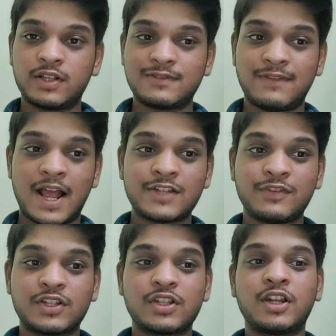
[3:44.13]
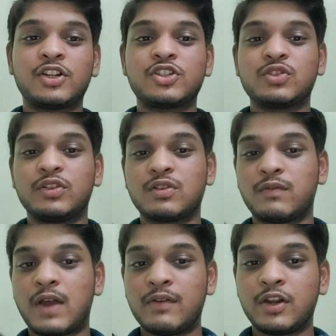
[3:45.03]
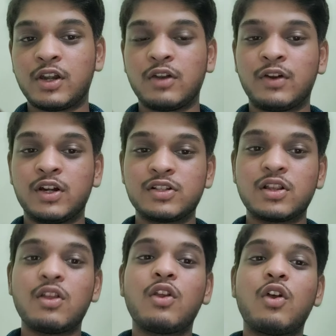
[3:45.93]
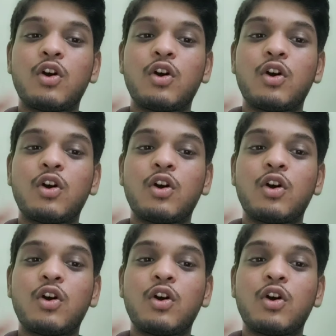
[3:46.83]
are known as flash fiction, and stories of 500 words